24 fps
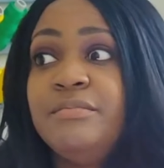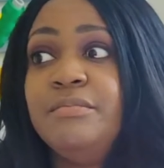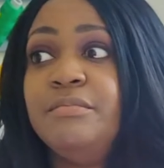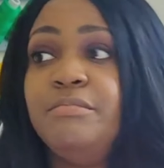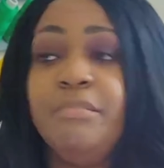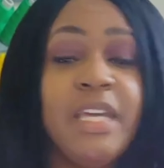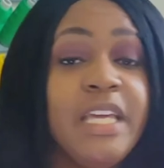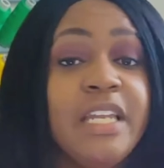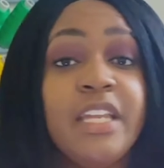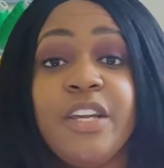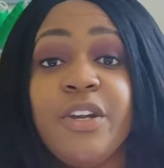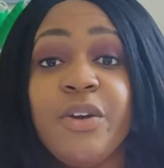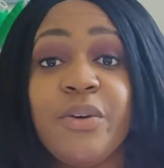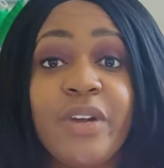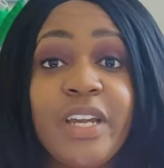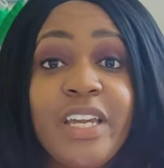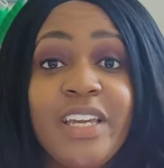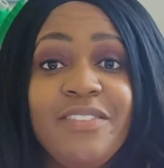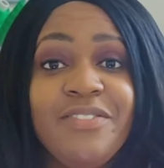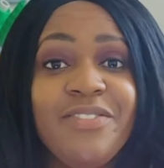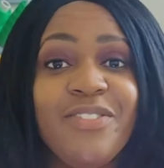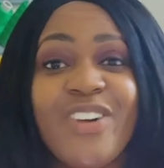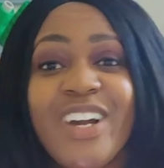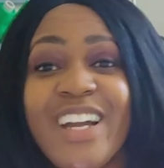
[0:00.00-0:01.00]
meet and
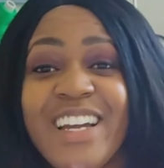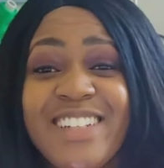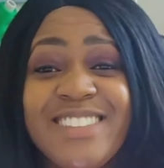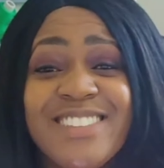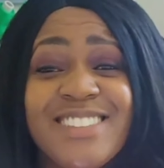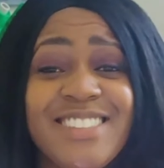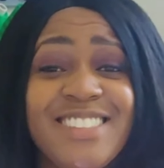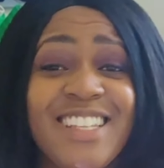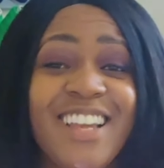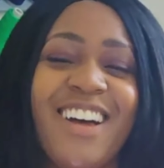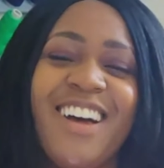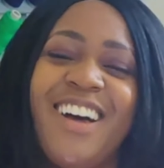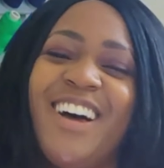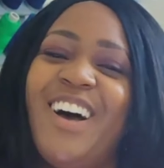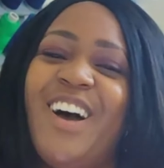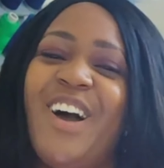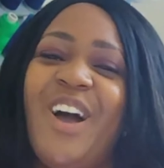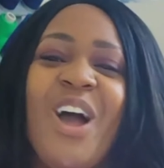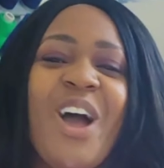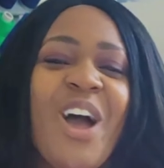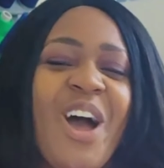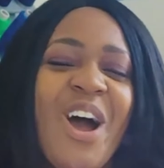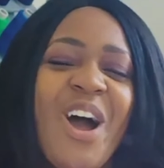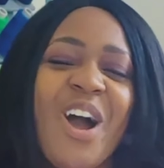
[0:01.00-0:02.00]
greet friends
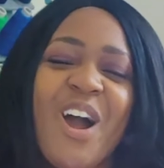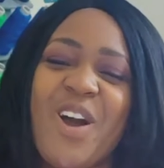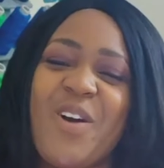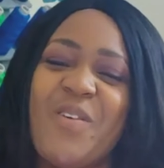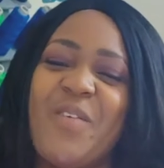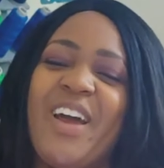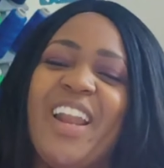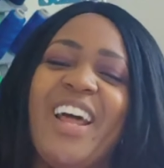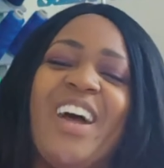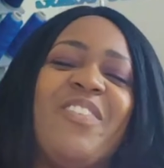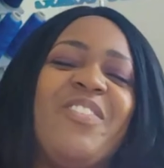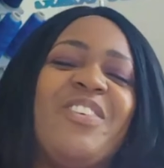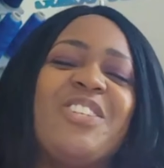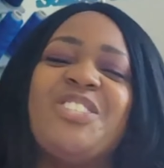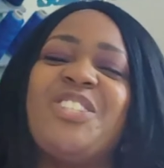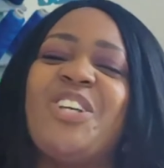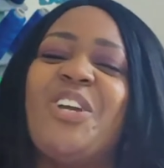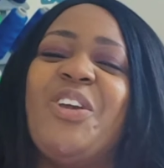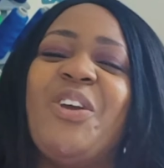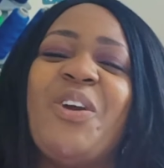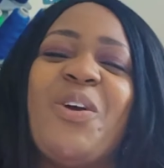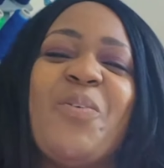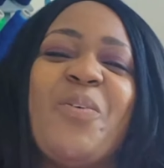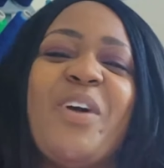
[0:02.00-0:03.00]
or whatever. So
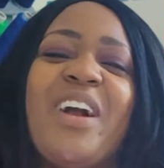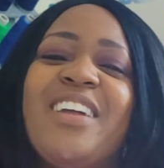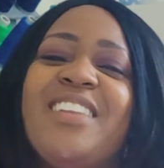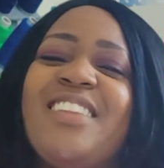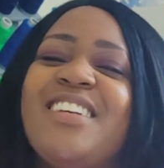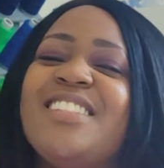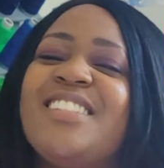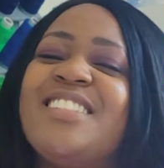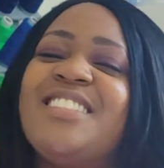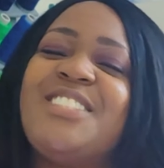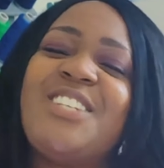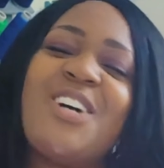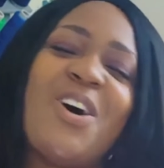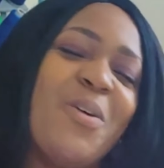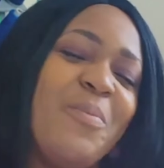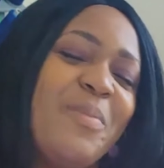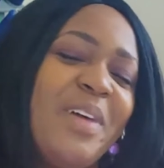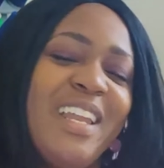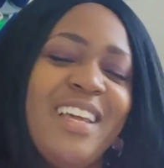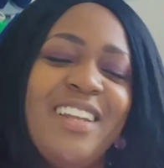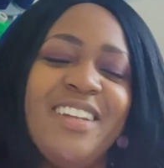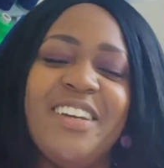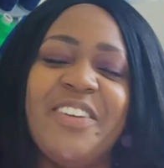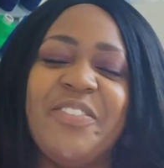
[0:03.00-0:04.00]
you can wear this so
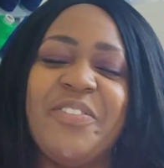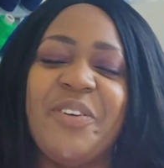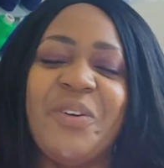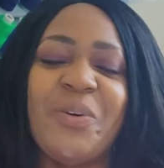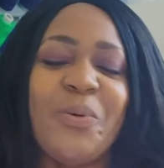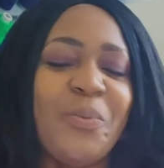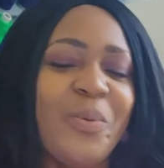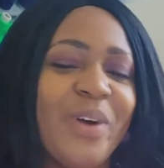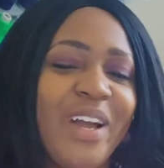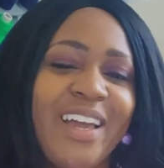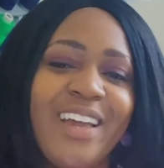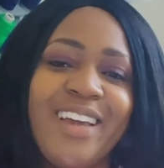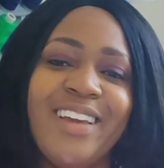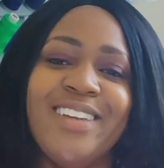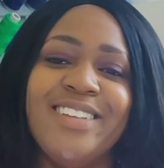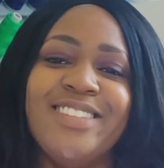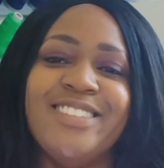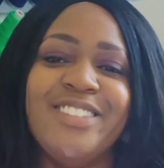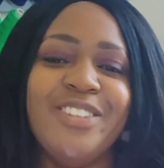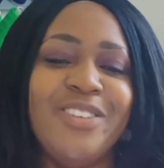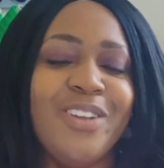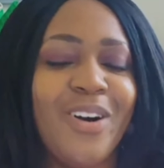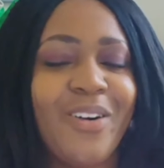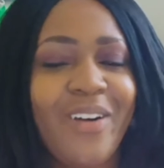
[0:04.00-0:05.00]
many different
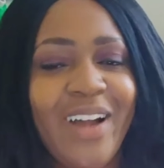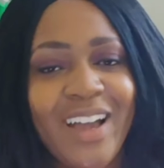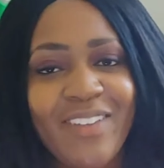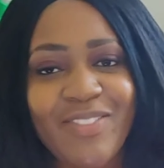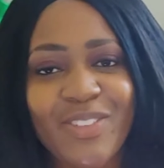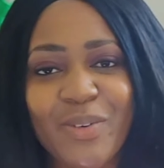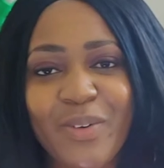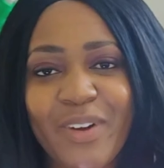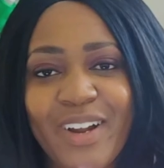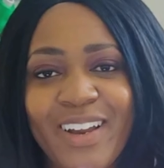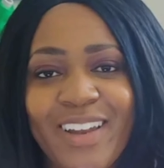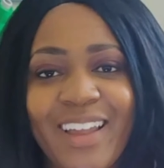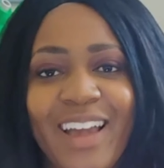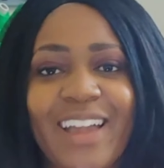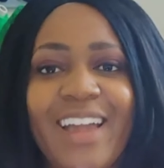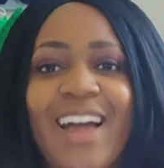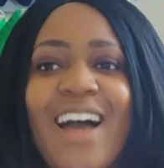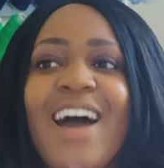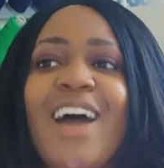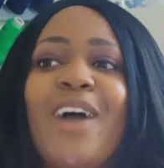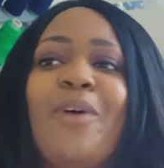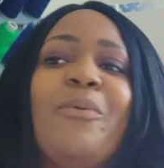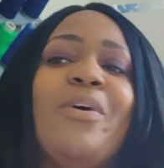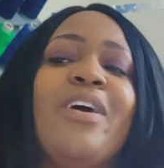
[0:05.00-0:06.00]
ways. You don't have to wear it
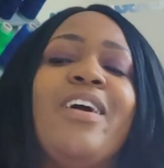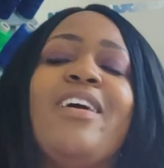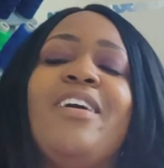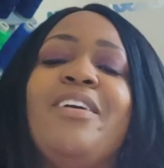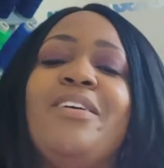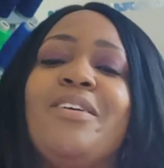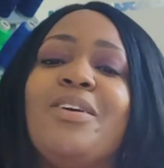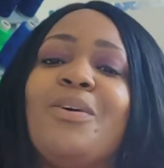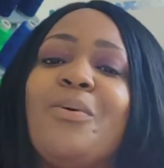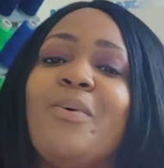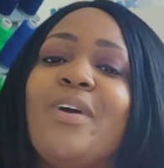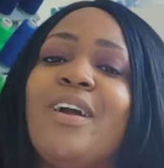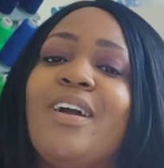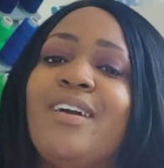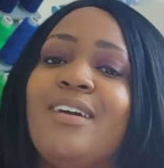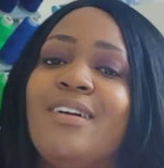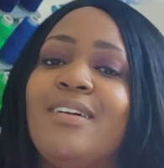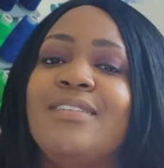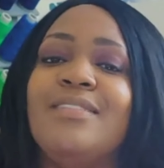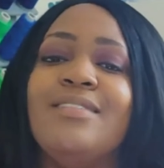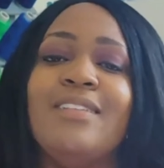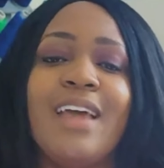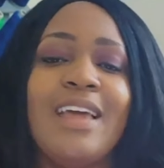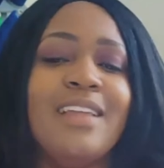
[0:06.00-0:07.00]
like I wear it. You can wear
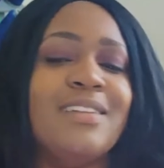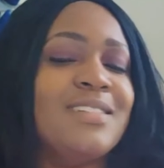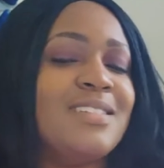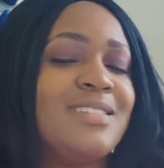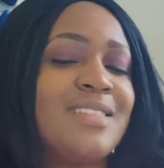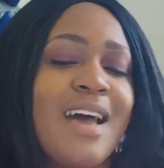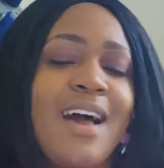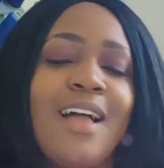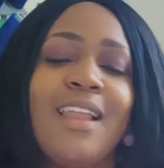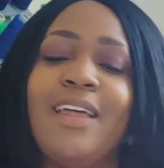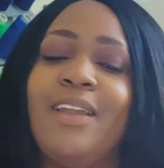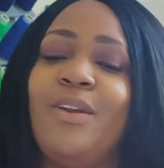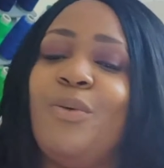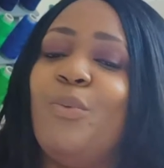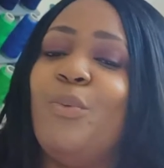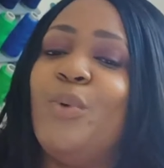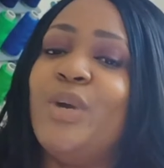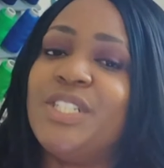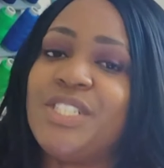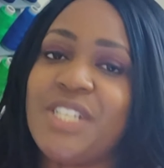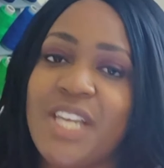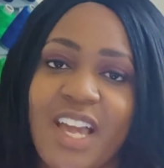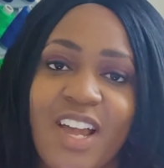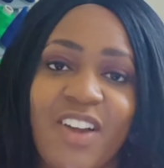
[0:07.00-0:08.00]
it and style it
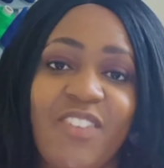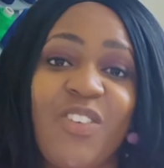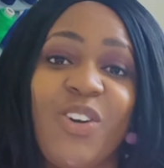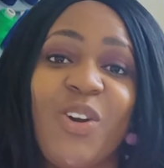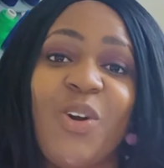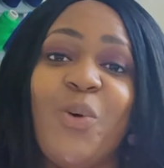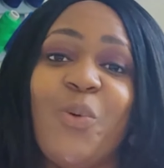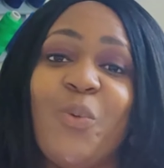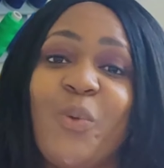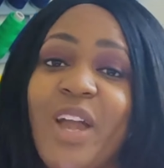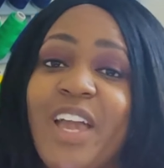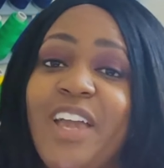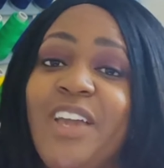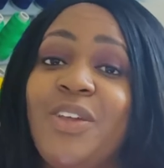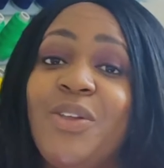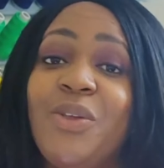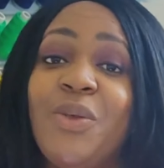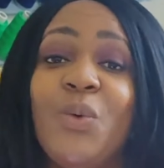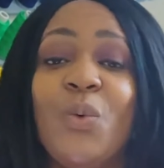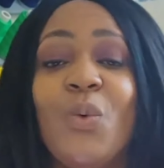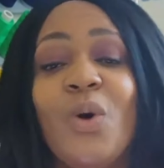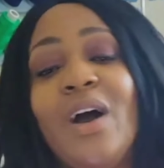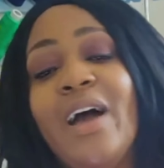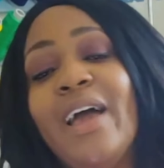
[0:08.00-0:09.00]
whichever way
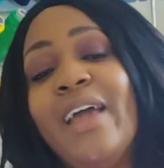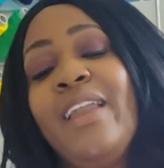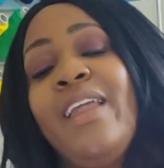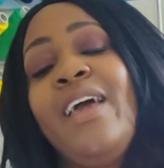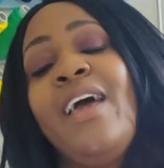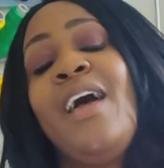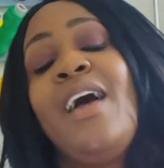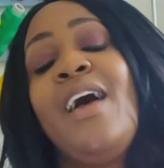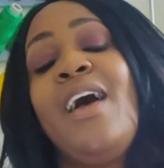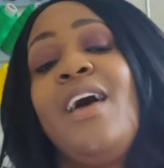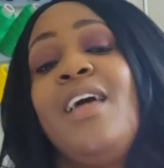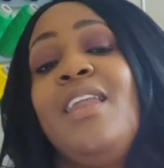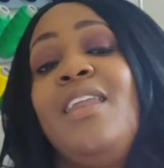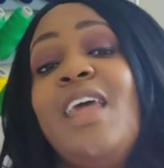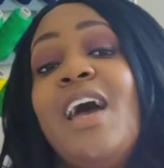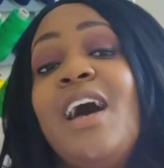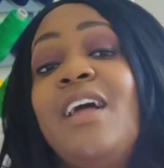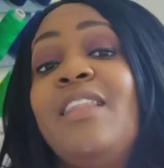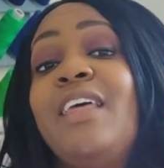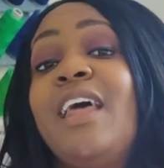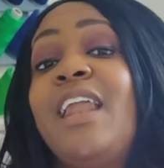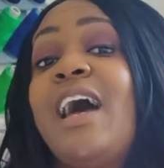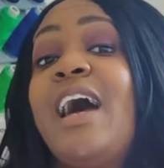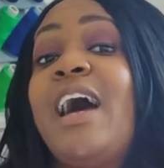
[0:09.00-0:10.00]
you want.
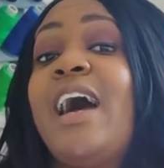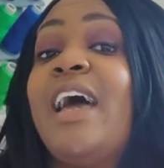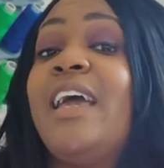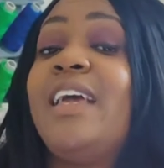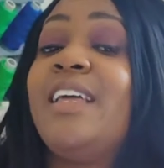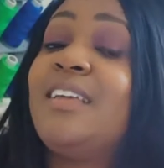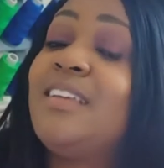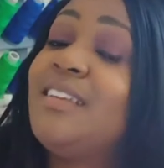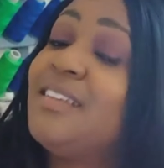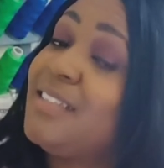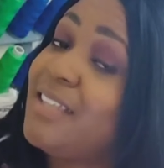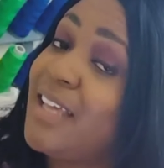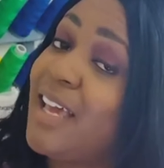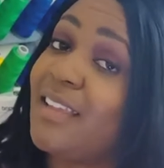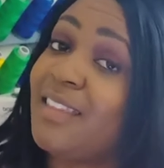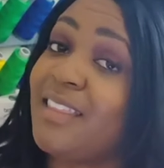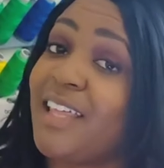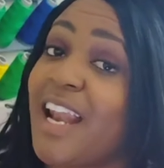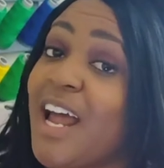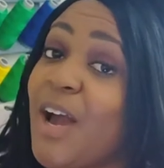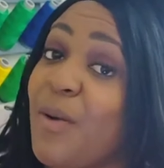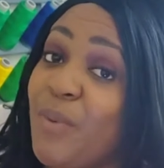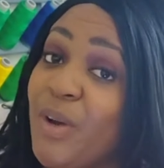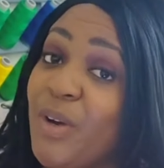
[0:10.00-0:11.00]
Now that I said
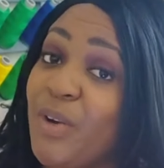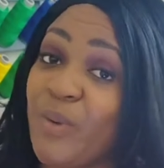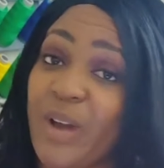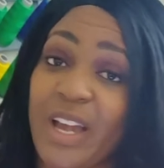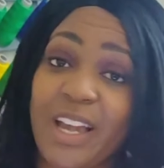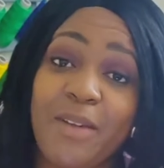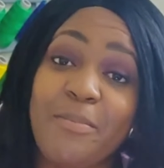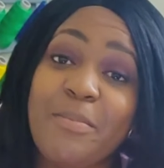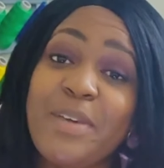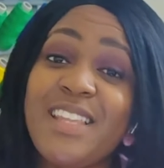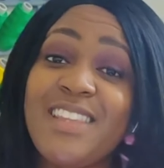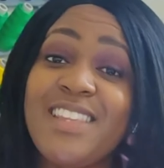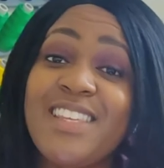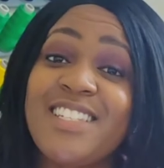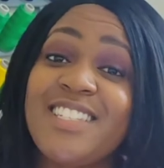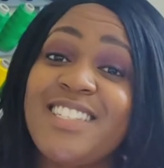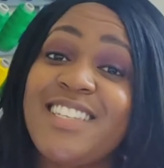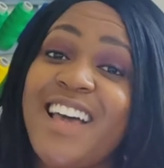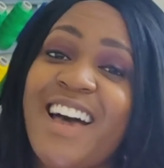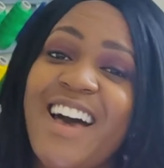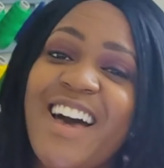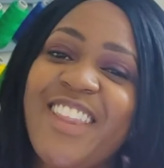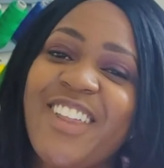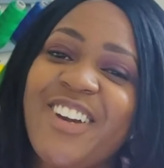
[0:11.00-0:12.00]
that I would recommend this
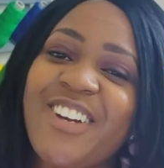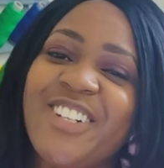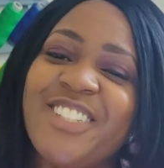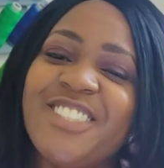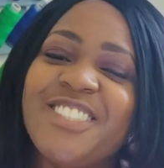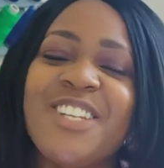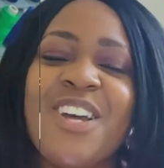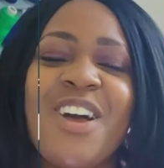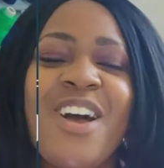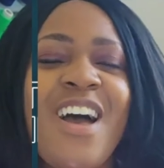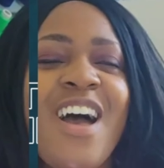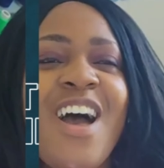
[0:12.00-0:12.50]
to others,